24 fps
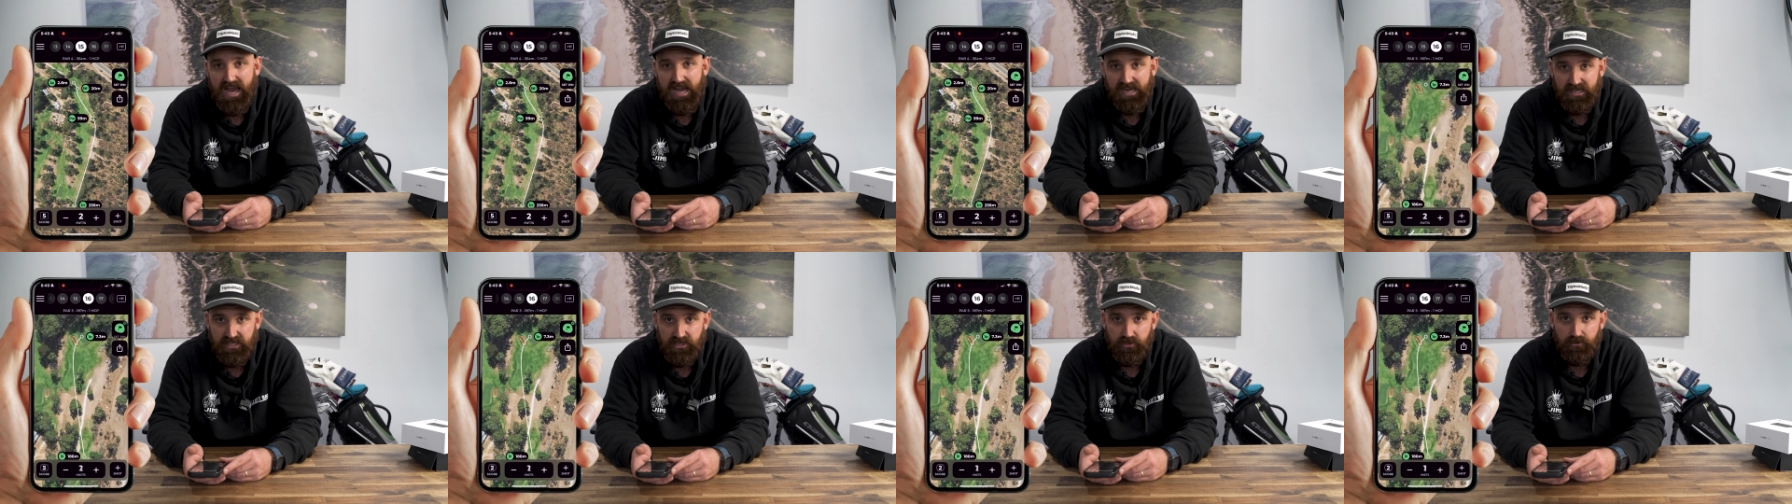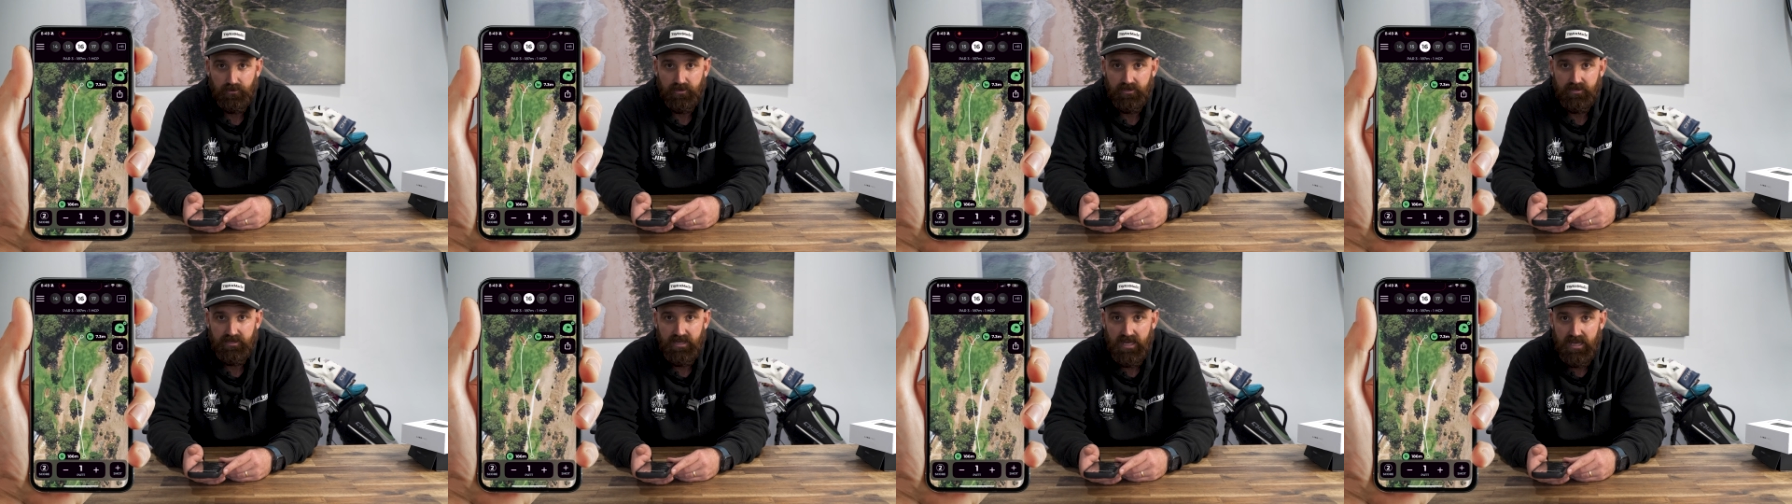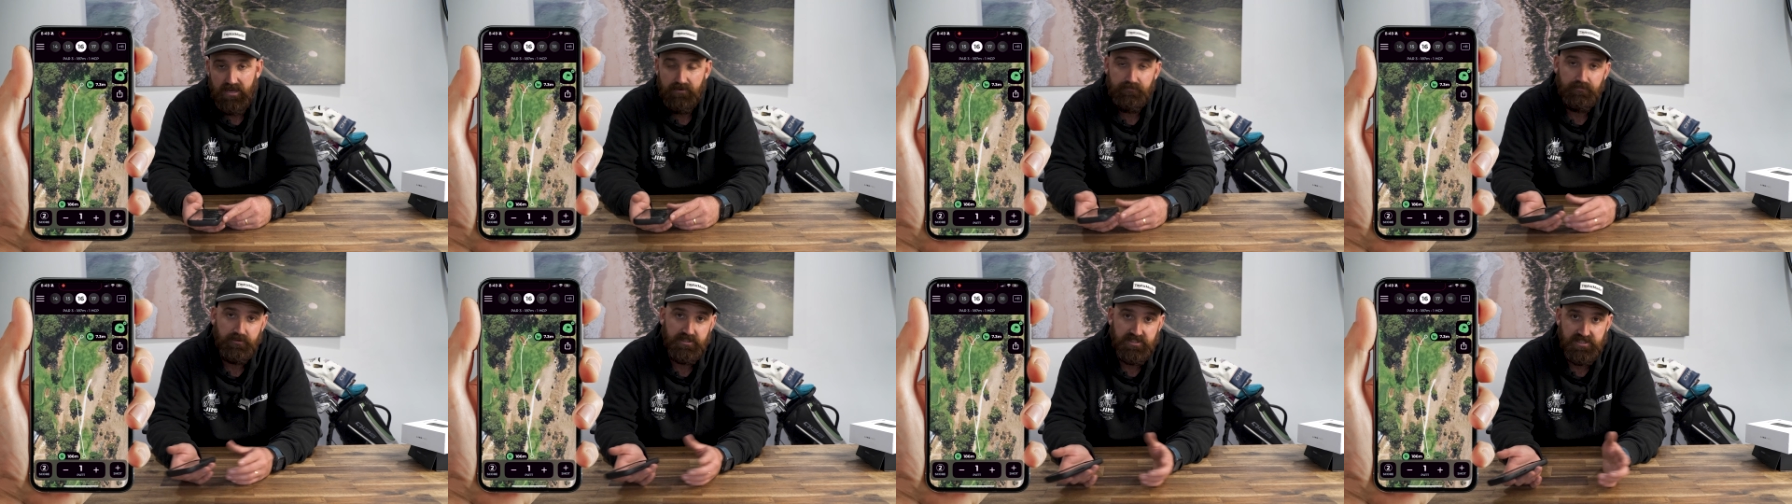accurate
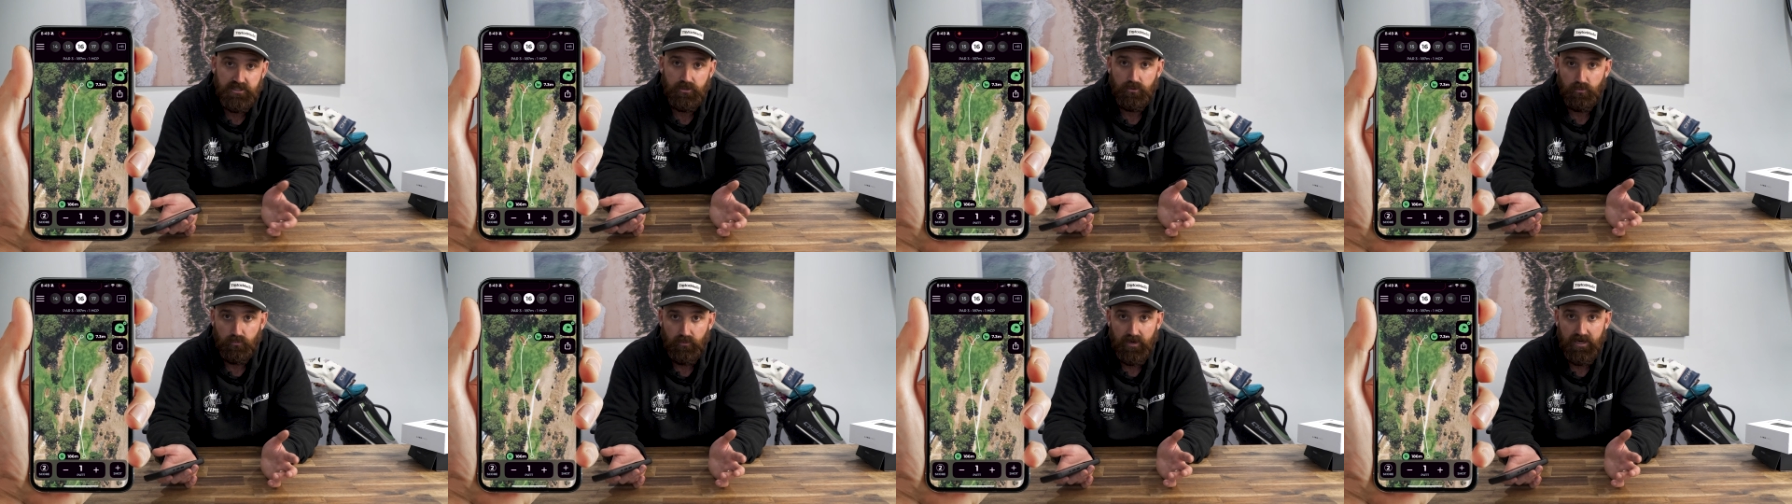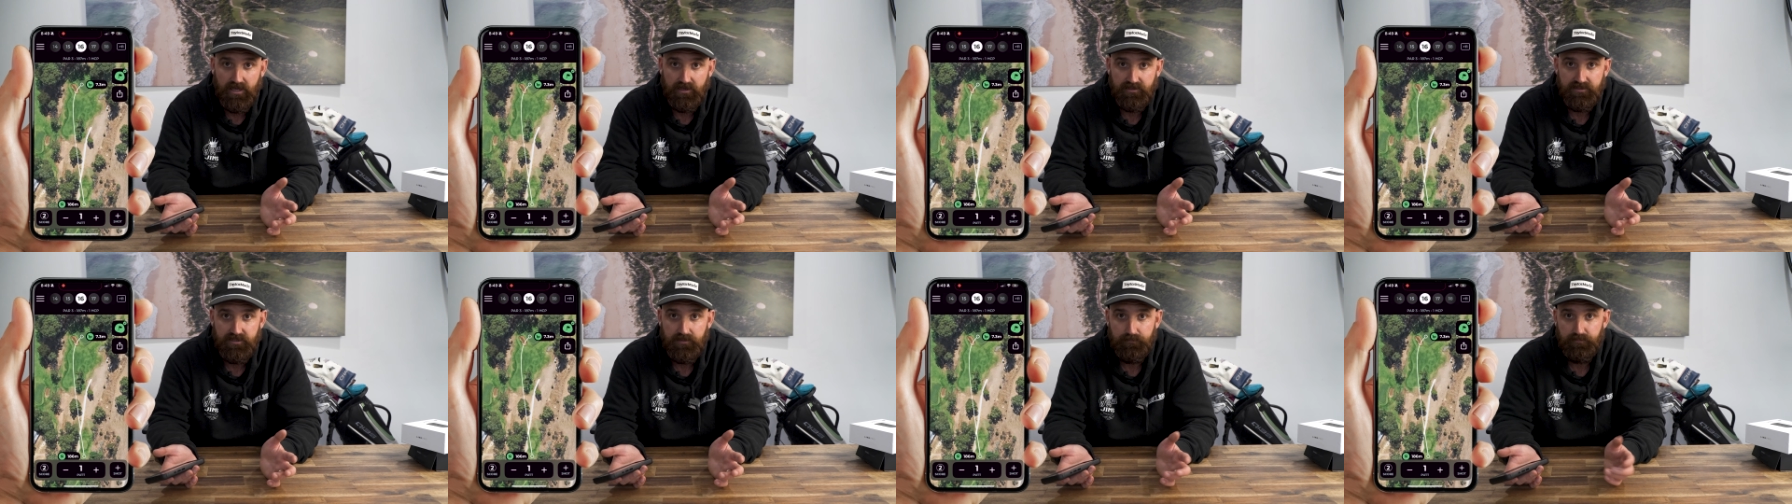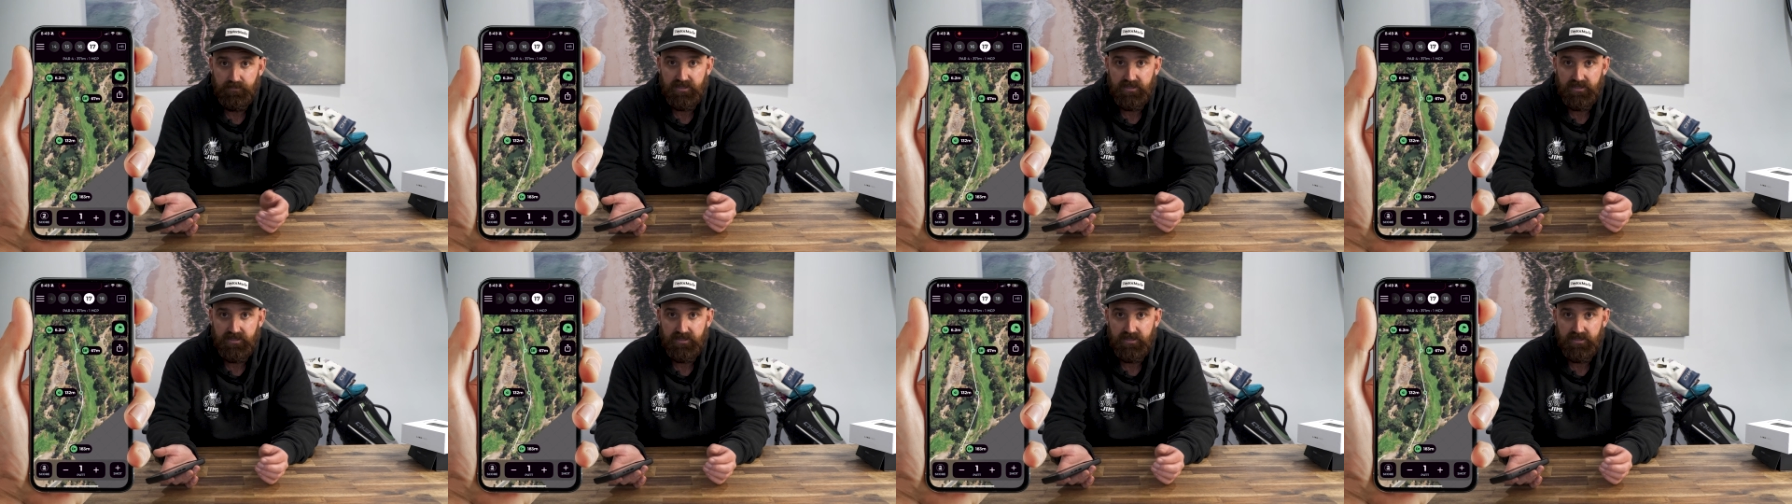every single round.